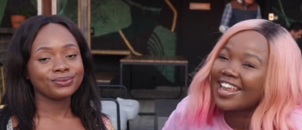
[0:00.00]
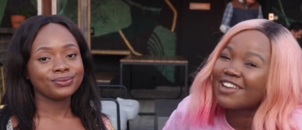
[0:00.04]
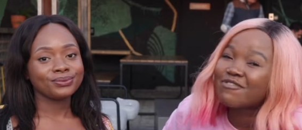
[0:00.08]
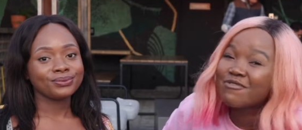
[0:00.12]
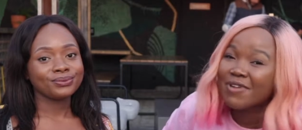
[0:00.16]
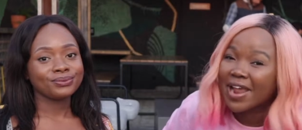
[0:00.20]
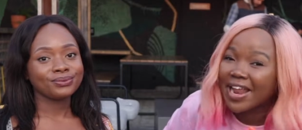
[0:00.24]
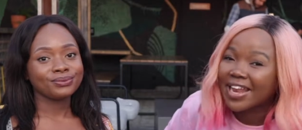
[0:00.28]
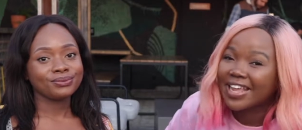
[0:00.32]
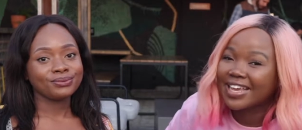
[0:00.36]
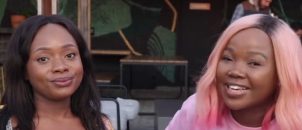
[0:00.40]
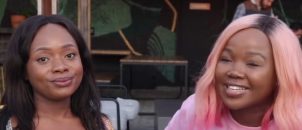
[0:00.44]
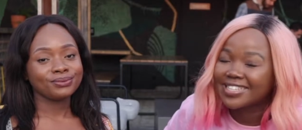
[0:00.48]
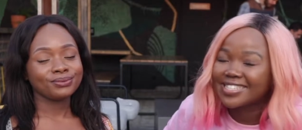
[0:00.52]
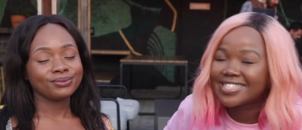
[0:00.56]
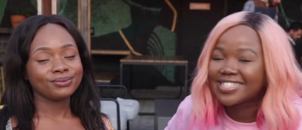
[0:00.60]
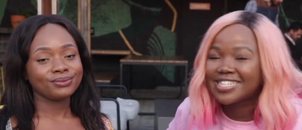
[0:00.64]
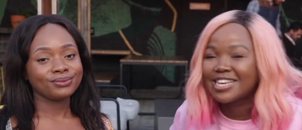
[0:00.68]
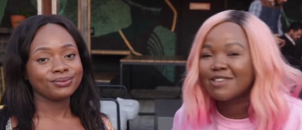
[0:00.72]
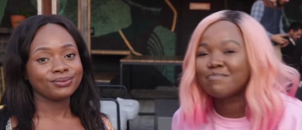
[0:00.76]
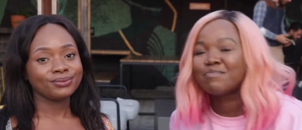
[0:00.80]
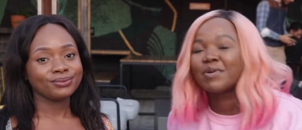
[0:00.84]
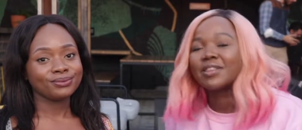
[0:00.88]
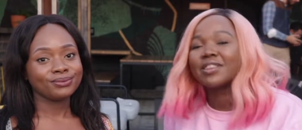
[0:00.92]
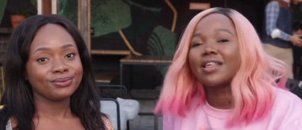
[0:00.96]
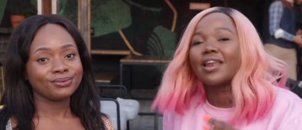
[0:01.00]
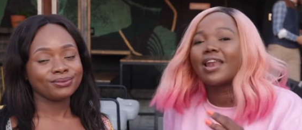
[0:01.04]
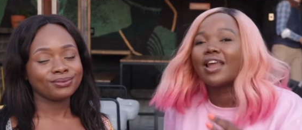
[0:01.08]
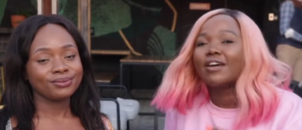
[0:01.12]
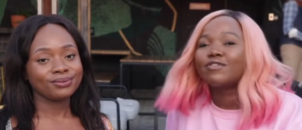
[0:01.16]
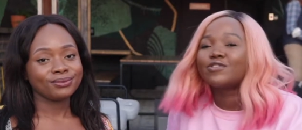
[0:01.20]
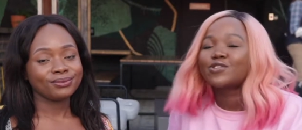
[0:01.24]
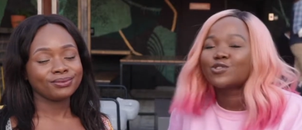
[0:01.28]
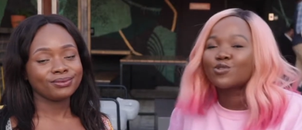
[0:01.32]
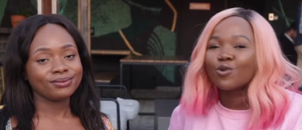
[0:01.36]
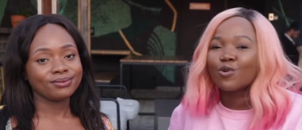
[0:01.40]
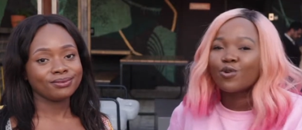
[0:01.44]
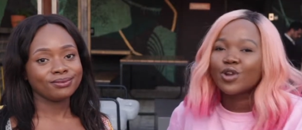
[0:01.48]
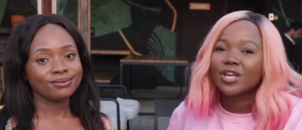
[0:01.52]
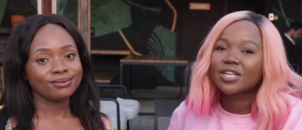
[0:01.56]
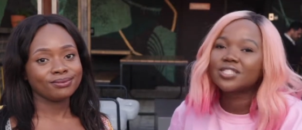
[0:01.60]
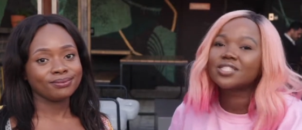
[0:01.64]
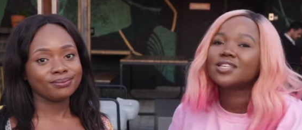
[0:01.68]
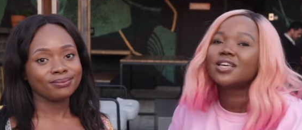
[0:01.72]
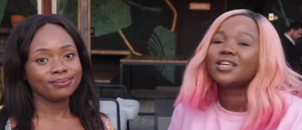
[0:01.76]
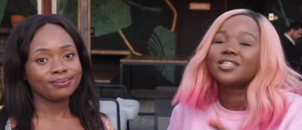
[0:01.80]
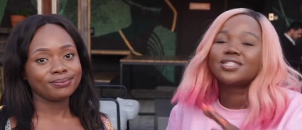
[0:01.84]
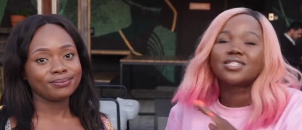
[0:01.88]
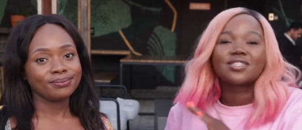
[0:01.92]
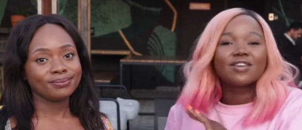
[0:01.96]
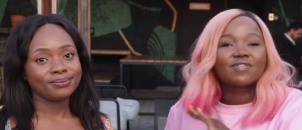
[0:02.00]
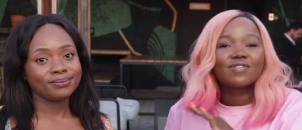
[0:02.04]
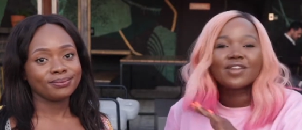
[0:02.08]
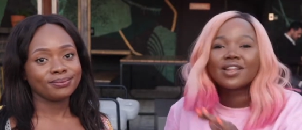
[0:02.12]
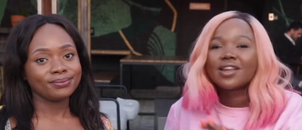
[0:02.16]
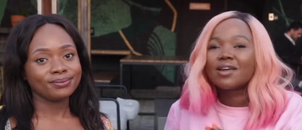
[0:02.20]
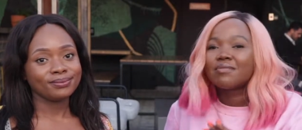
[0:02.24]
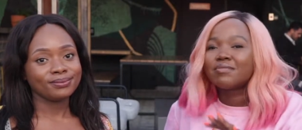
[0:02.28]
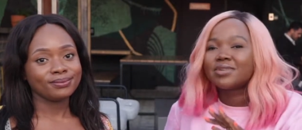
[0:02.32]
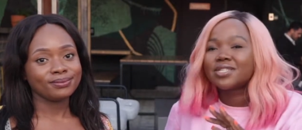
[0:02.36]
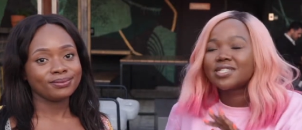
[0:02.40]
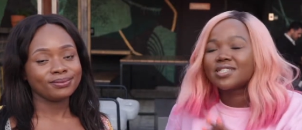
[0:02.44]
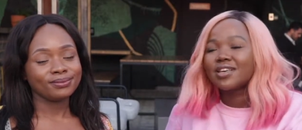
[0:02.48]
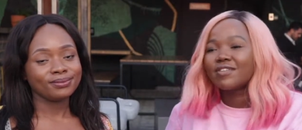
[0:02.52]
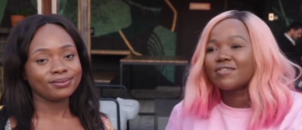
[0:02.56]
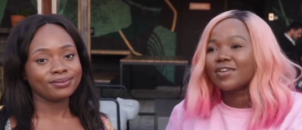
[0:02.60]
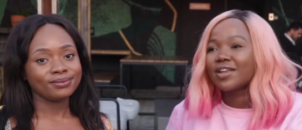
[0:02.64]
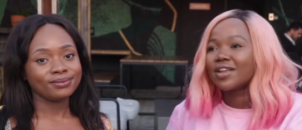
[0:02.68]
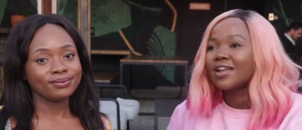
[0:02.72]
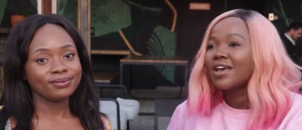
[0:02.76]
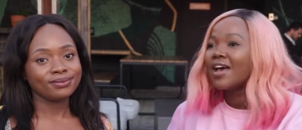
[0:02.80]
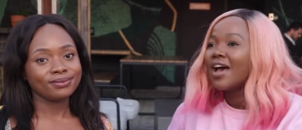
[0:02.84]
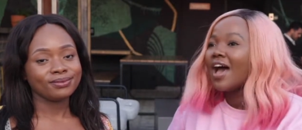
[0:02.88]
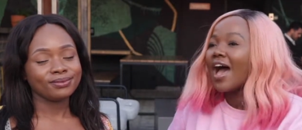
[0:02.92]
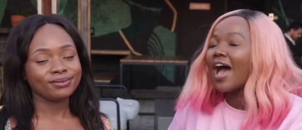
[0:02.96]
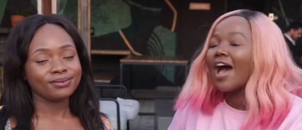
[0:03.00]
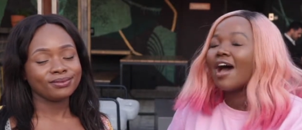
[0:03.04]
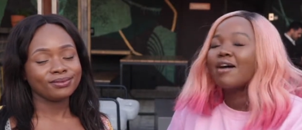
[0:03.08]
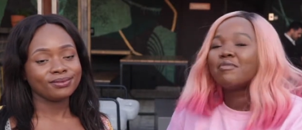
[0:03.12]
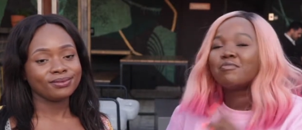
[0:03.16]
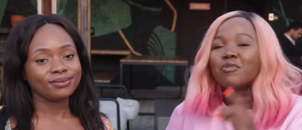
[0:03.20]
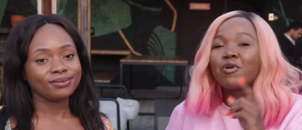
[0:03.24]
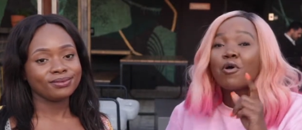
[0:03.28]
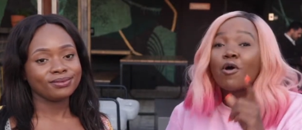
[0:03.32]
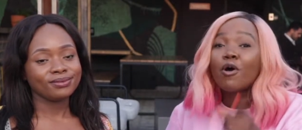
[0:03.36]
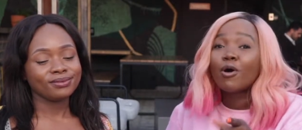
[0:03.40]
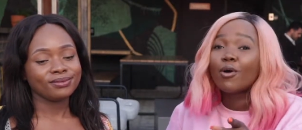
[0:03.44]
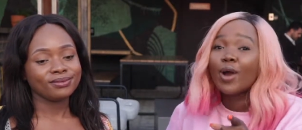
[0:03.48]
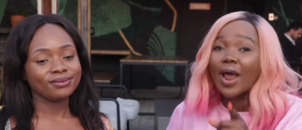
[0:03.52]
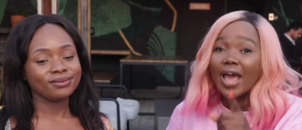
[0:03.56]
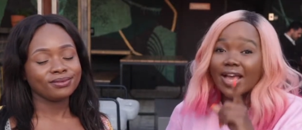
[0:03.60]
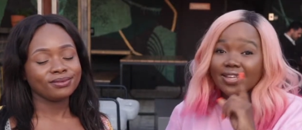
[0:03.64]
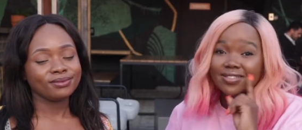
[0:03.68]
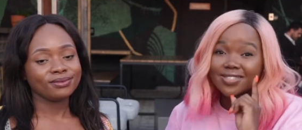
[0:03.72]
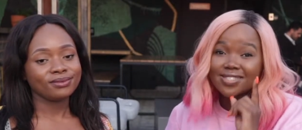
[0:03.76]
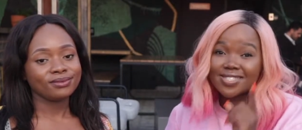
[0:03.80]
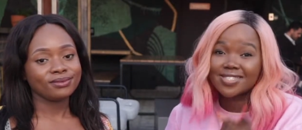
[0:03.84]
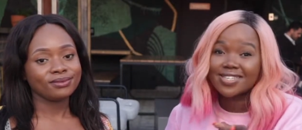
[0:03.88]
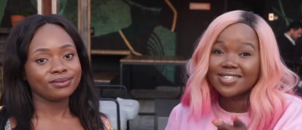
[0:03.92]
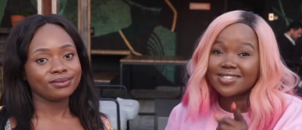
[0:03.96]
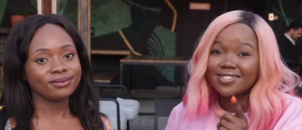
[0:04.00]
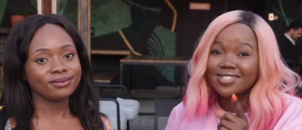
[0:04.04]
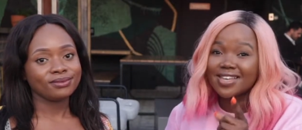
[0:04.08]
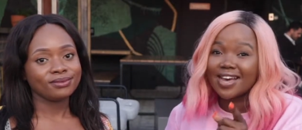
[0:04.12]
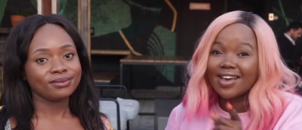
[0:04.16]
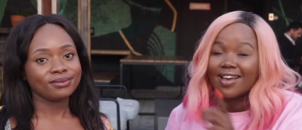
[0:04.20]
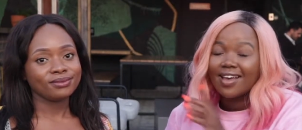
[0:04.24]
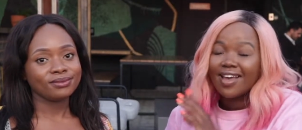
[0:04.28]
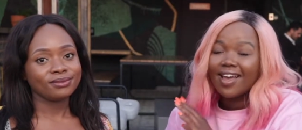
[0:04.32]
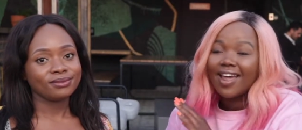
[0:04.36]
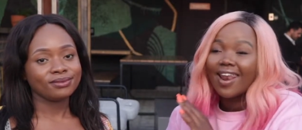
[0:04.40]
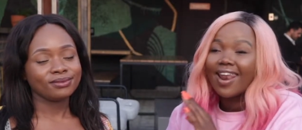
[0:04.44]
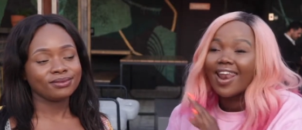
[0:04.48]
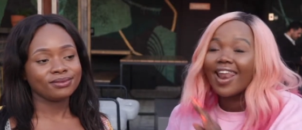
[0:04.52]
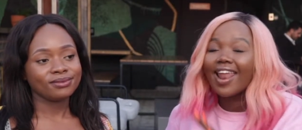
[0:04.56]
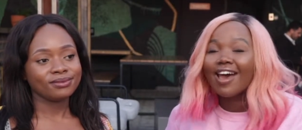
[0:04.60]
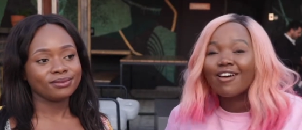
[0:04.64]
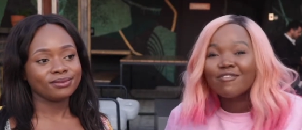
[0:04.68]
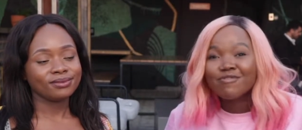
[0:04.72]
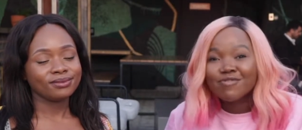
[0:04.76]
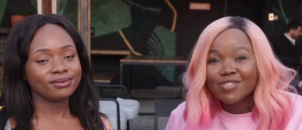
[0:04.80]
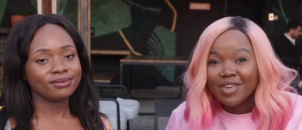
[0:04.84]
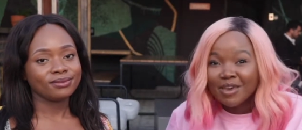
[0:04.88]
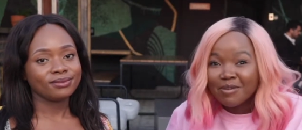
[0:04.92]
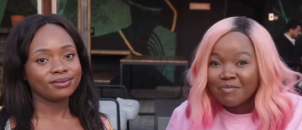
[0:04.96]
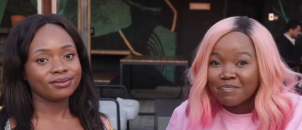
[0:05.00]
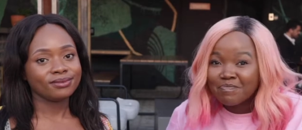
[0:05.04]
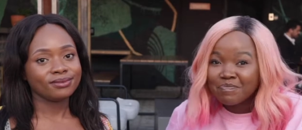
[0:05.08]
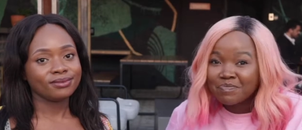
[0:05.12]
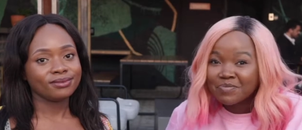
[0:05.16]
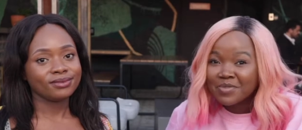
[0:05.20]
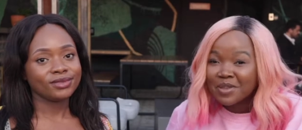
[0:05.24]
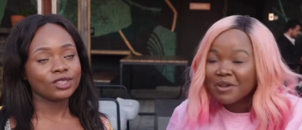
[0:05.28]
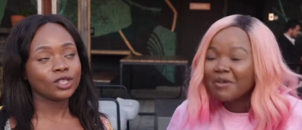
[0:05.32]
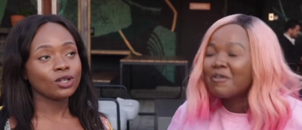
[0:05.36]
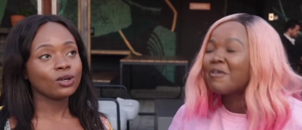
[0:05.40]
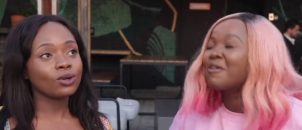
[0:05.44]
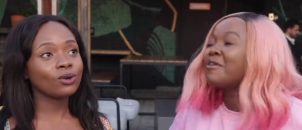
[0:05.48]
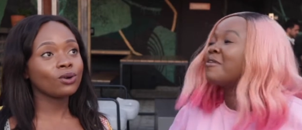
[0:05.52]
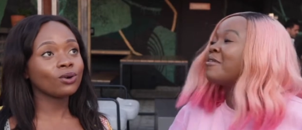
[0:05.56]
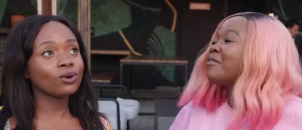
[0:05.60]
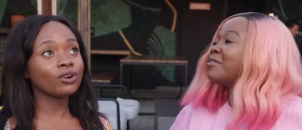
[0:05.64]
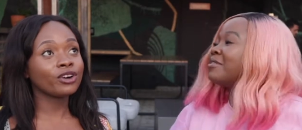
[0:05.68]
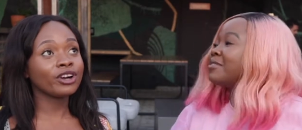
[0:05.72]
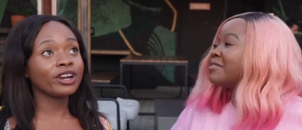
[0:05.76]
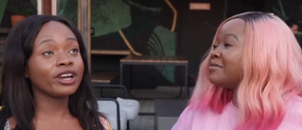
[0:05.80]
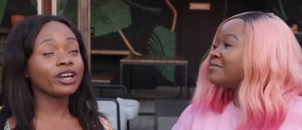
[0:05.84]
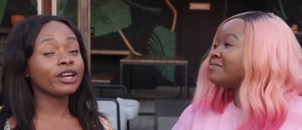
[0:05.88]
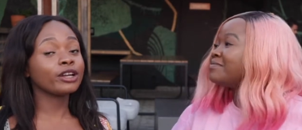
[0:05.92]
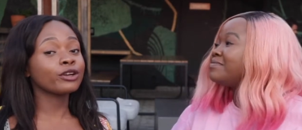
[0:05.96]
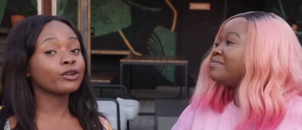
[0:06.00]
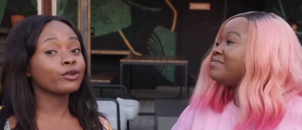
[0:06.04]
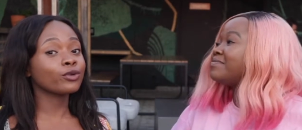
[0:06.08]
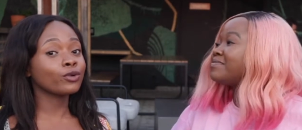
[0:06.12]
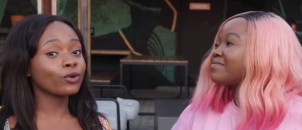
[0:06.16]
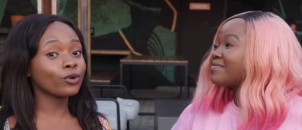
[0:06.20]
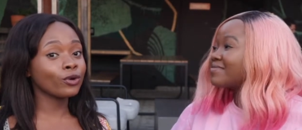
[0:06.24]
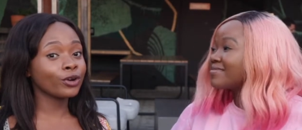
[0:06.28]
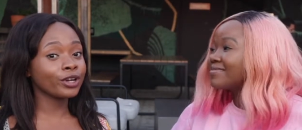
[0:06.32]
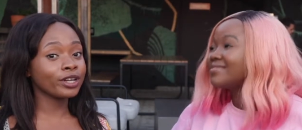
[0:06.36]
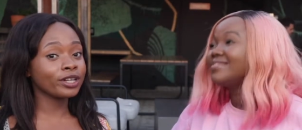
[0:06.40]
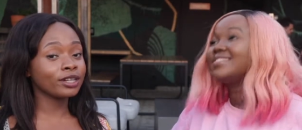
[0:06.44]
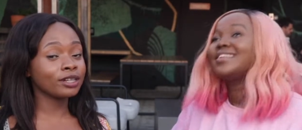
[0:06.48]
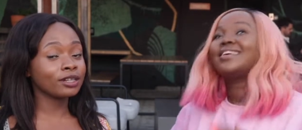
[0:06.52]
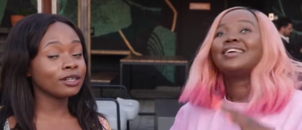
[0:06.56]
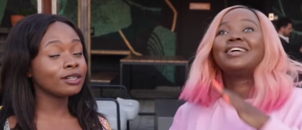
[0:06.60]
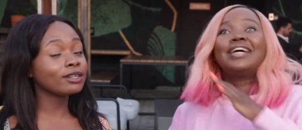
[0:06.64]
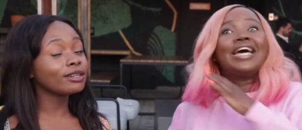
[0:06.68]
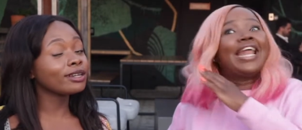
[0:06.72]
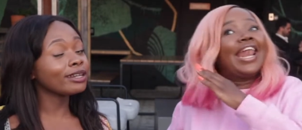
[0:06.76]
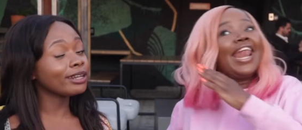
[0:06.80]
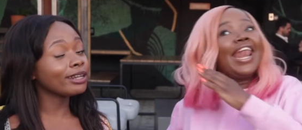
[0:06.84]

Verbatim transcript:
Speaker 1: it really is deep. But the love stories is definitely number seven. Um, Cora and Caesar, love them. Cora and Royal,